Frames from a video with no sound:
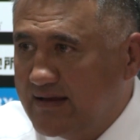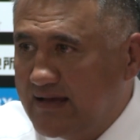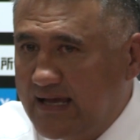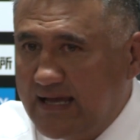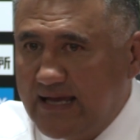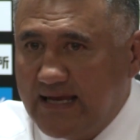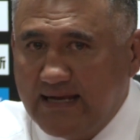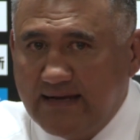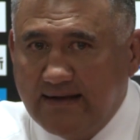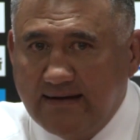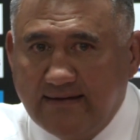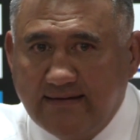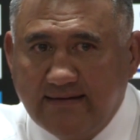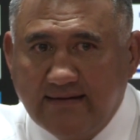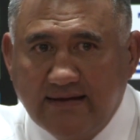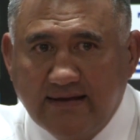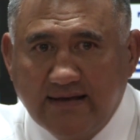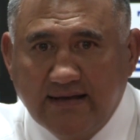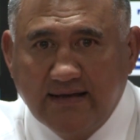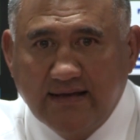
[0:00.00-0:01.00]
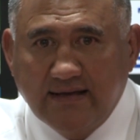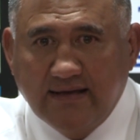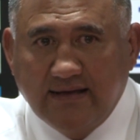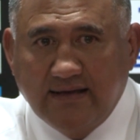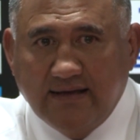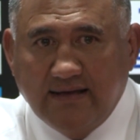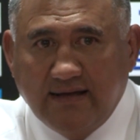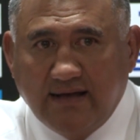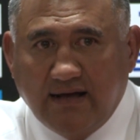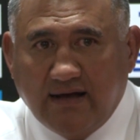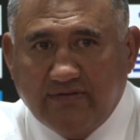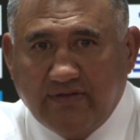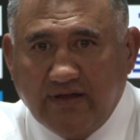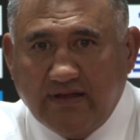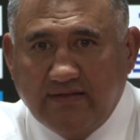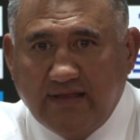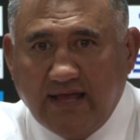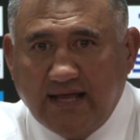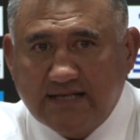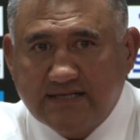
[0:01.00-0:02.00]
and I
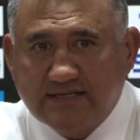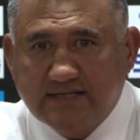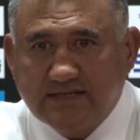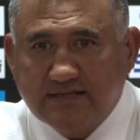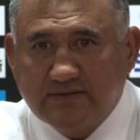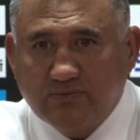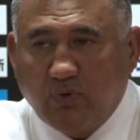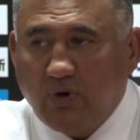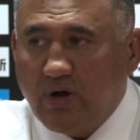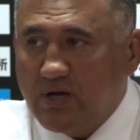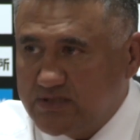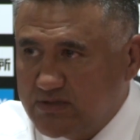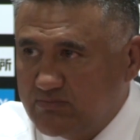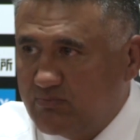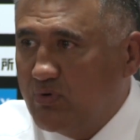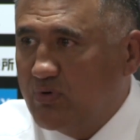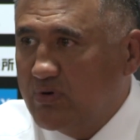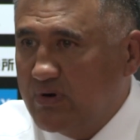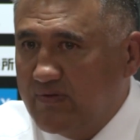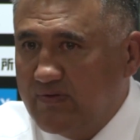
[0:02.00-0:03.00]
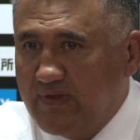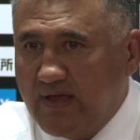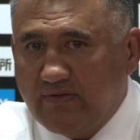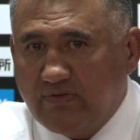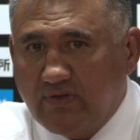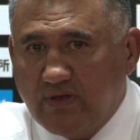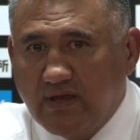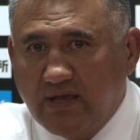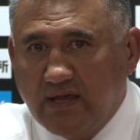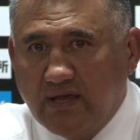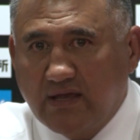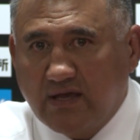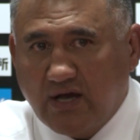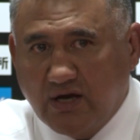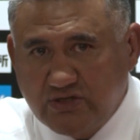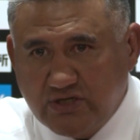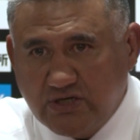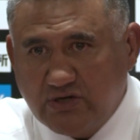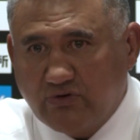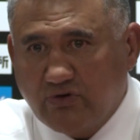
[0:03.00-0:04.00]
think that's why it's important that the
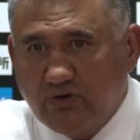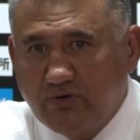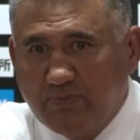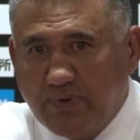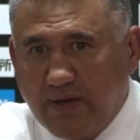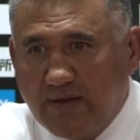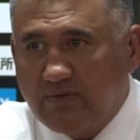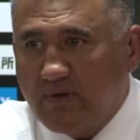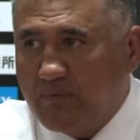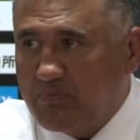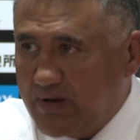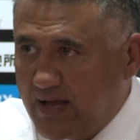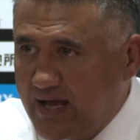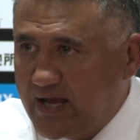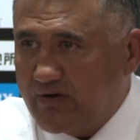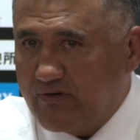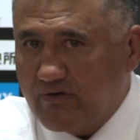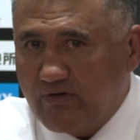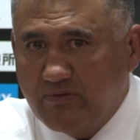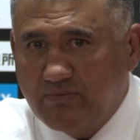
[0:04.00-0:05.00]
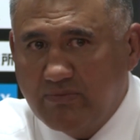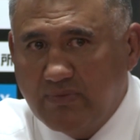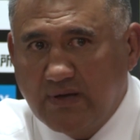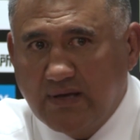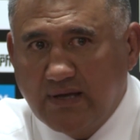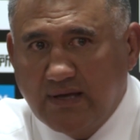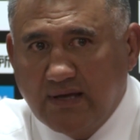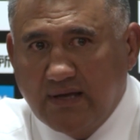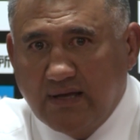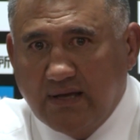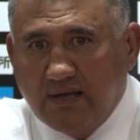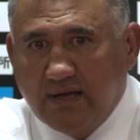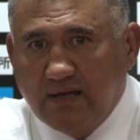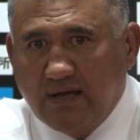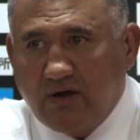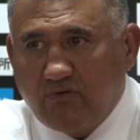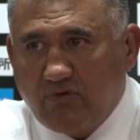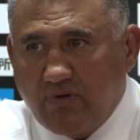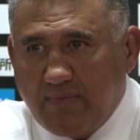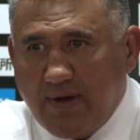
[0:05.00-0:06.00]
coaching group and the playing group
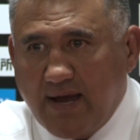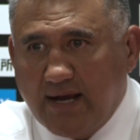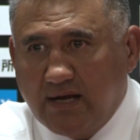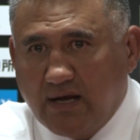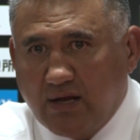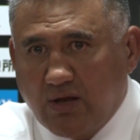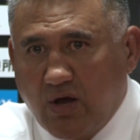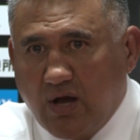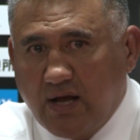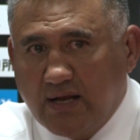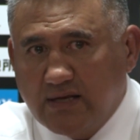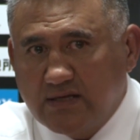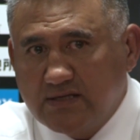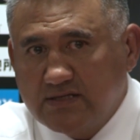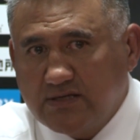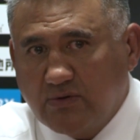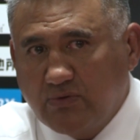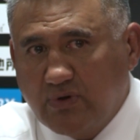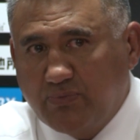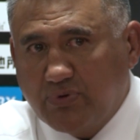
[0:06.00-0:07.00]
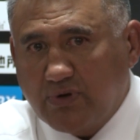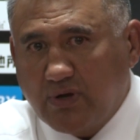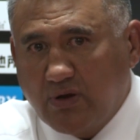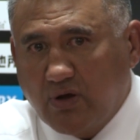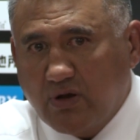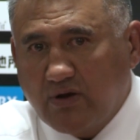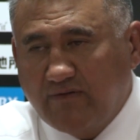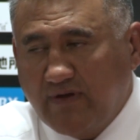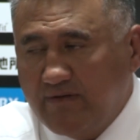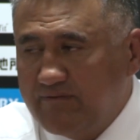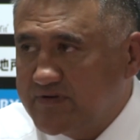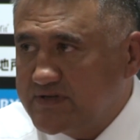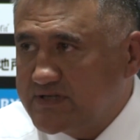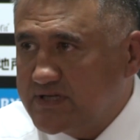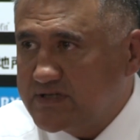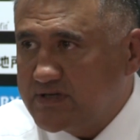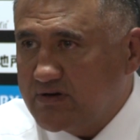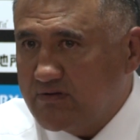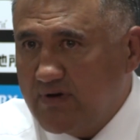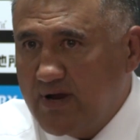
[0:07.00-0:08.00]
remain aligned. And so we put a lot of
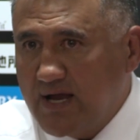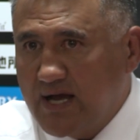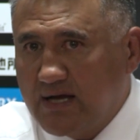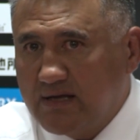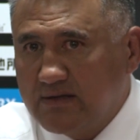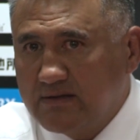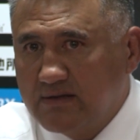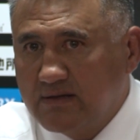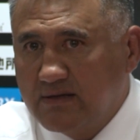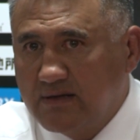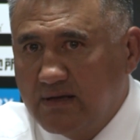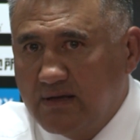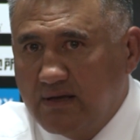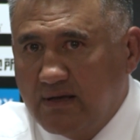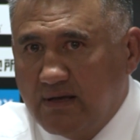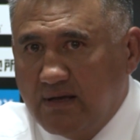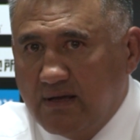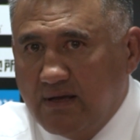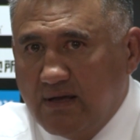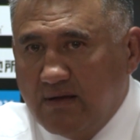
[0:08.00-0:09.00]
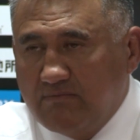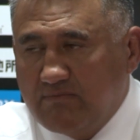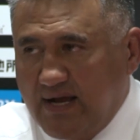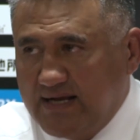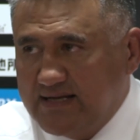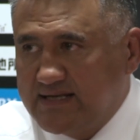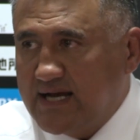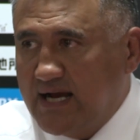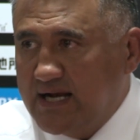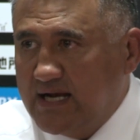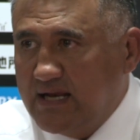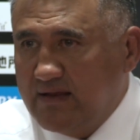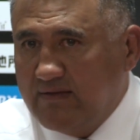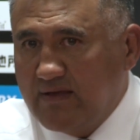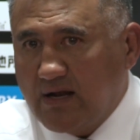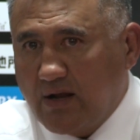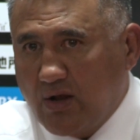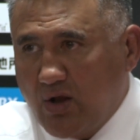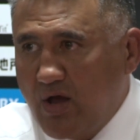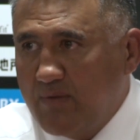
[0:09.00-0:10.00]
emphasis around maintaining
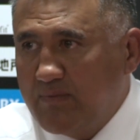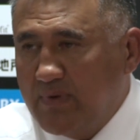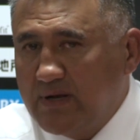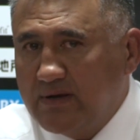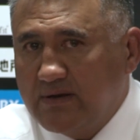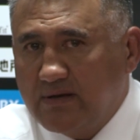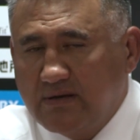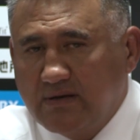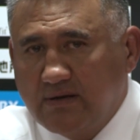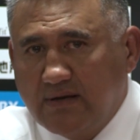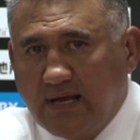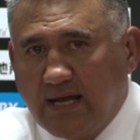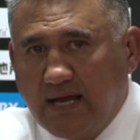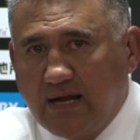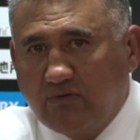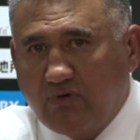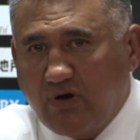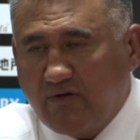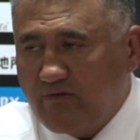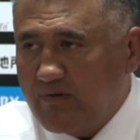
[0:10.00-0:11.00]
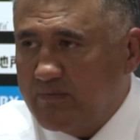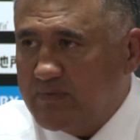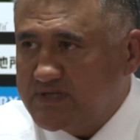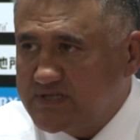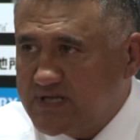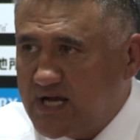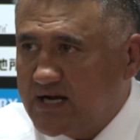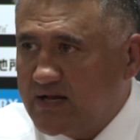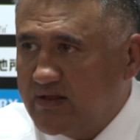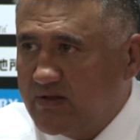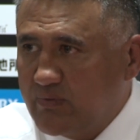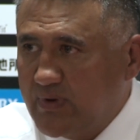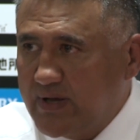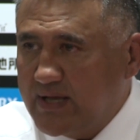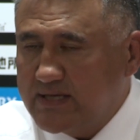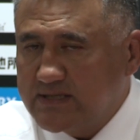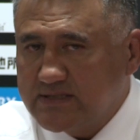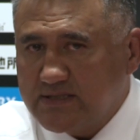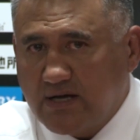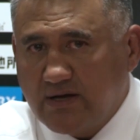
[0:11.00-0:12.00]
that alignment right from the start of the
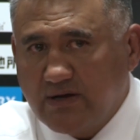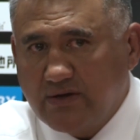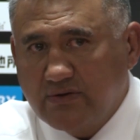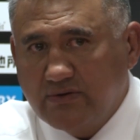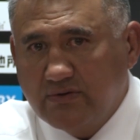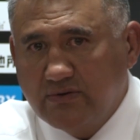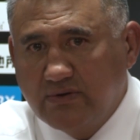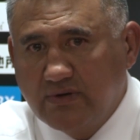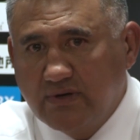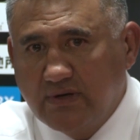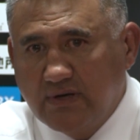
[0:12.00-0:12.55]
week. So